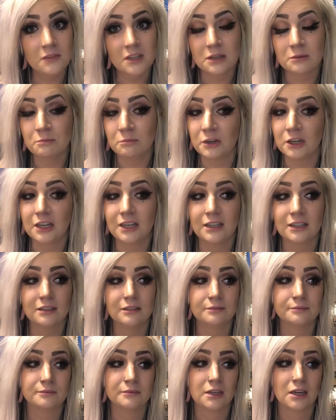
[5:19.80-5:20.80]
But
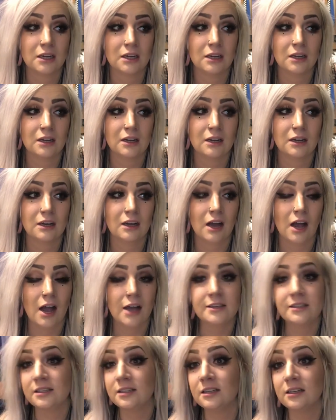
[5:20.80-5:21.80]
I
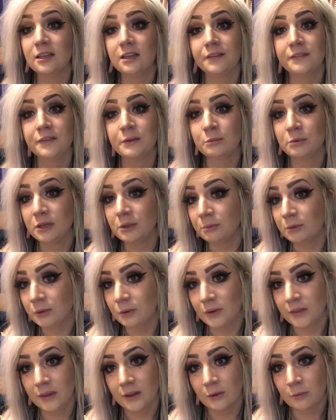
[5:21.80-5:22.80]
didn't give the people
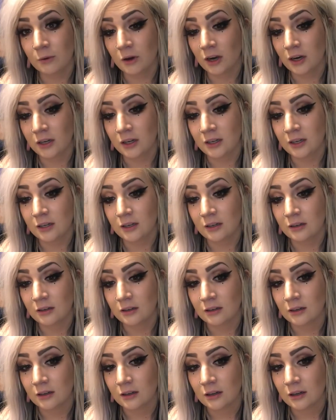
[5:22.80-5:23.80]
what they wanted.
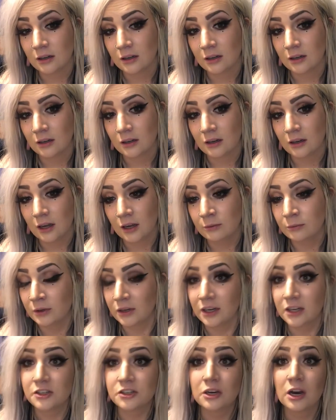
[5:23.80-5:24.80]
And when
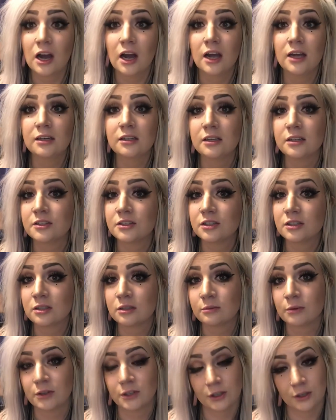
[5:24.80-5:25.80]
I tried, they just
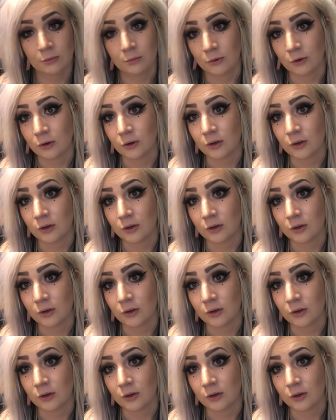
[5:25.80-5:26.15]
wanted more.